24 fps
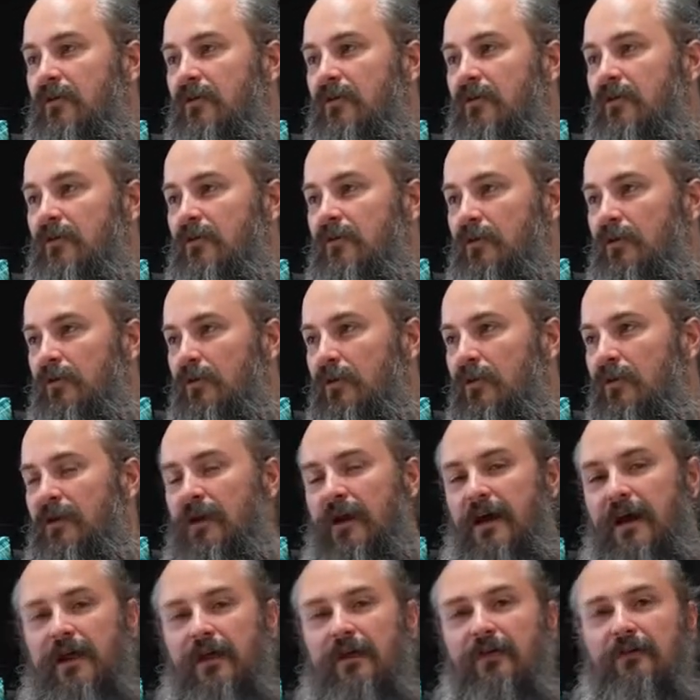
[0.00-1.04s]
cool
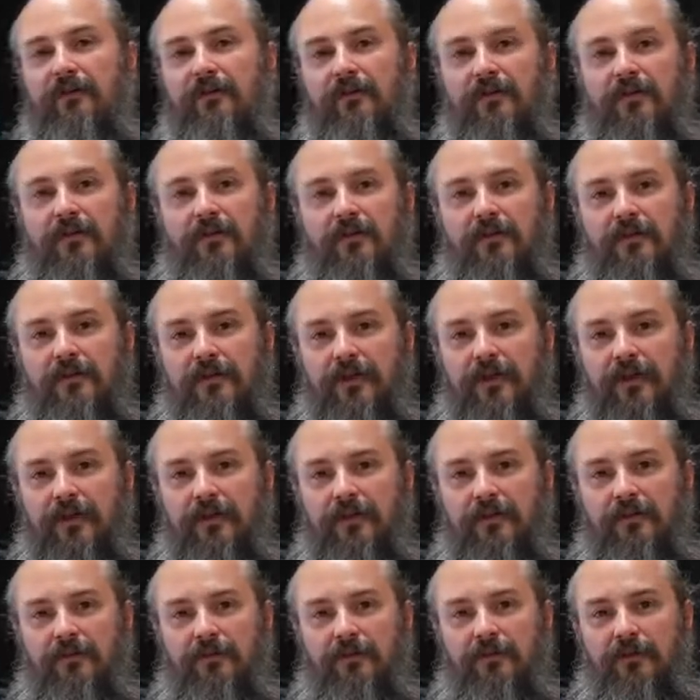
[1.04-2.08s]
and accurate
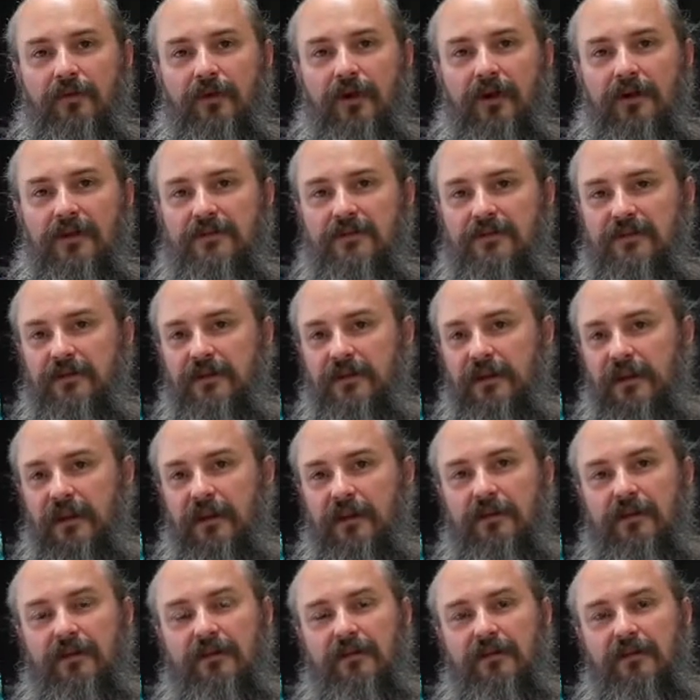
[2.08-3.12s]
that we actually
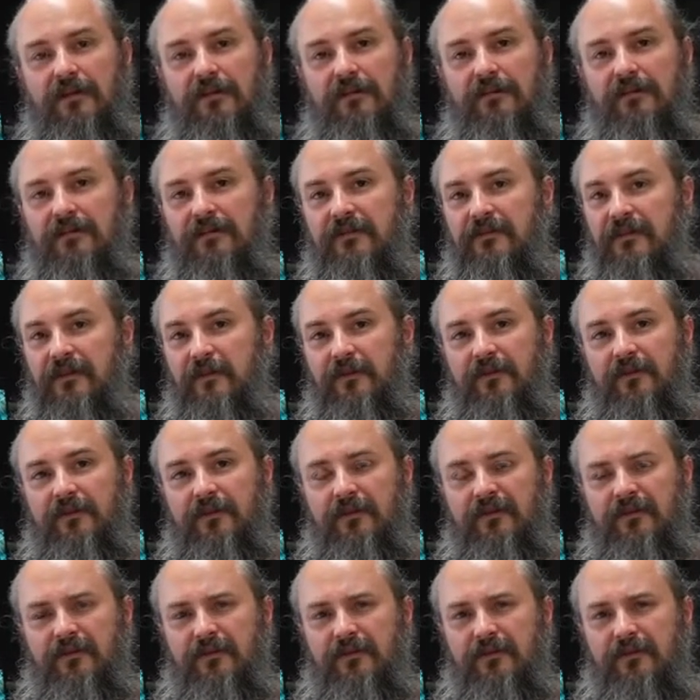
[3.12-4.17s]
edited some of
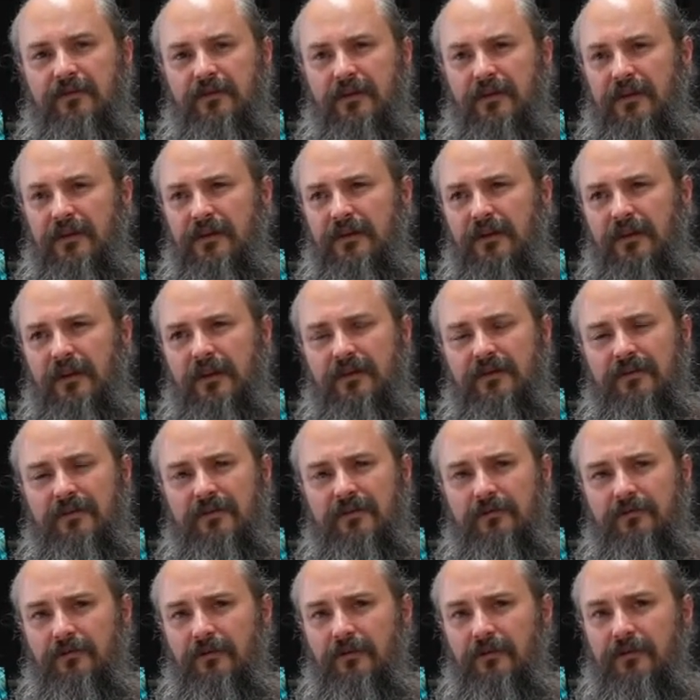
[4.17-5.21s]
this into our
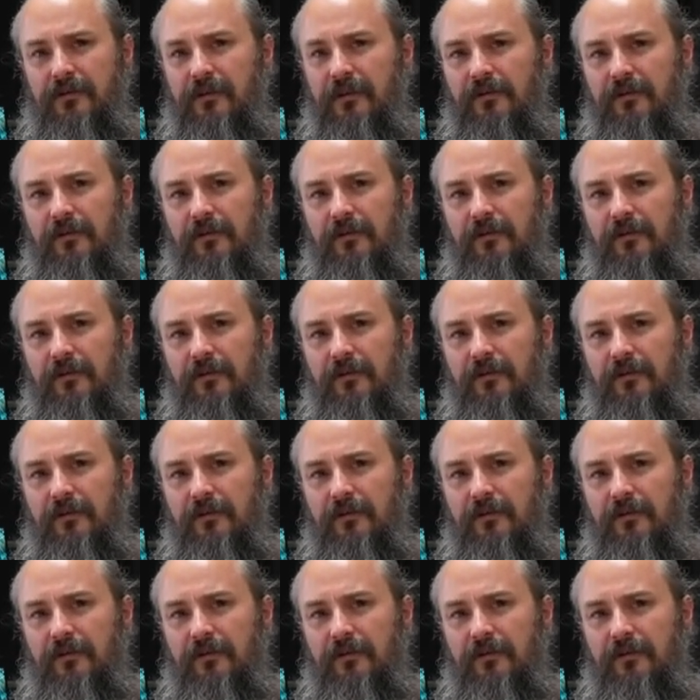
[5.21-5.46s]
next vlog.